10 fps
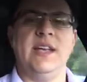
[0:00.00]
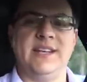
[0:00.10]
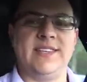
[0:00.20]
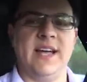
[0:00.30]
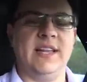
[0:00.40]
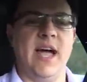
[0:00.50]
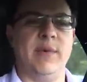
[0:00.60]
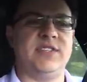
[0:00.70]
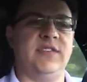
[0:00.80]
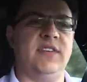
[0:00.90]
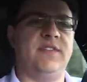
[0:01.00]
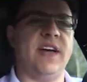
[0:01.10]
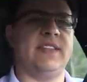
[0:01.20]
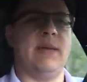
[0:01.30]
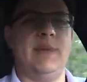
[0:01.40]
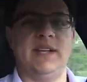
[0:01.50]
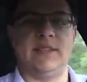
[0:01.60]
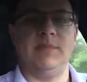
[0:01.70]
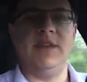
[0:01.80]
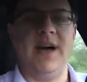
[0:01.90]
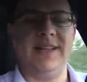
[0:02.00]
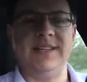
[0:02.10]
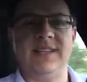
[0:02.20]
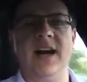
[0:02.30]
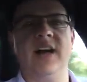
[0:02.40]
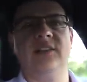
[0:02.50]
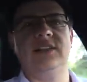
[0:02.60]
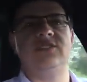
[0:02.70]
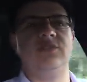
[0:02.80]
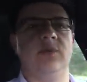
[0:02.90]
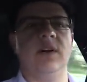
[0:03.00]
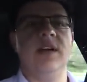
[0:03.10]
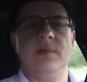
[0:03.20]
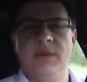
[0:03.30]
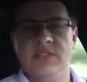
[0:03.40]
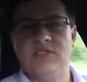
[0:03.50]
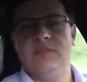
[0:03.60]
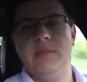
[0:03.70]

Exactly how much of an effect that makes, I'm not entirely sure, but it should